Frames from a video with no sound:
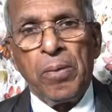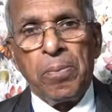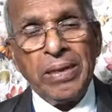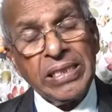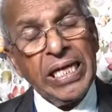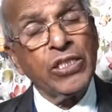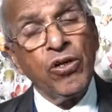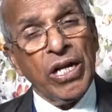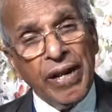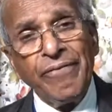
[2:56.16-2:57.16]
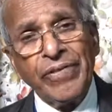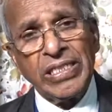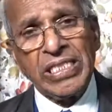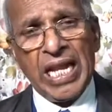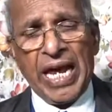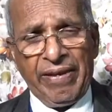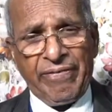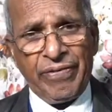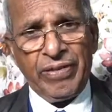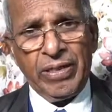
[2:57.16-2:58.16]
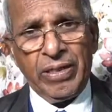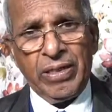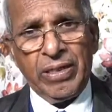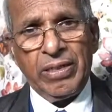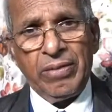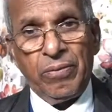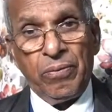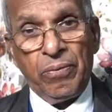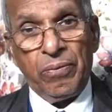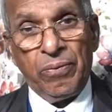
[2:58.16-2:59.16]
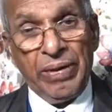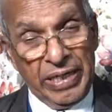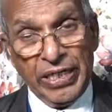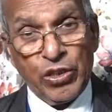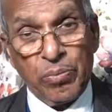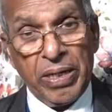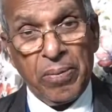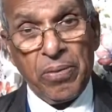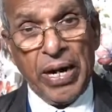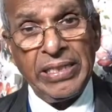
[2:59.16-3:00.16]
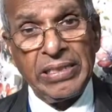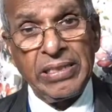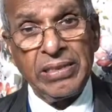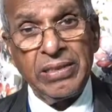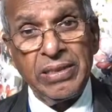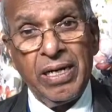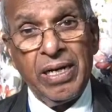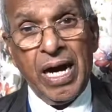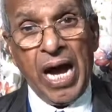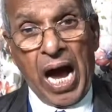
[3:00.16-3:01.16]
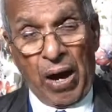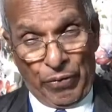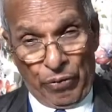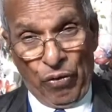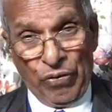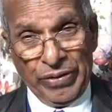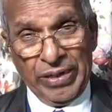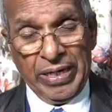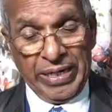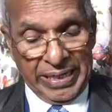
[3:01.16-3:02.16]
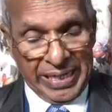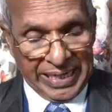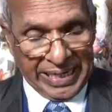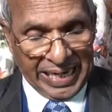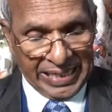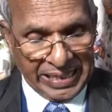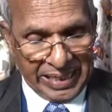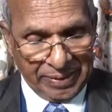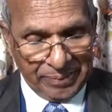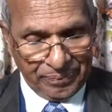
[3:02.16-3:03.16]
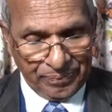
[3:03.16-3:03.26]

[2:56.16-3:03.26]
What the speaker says: But then to live this life, we need to pay a price, our own dedication.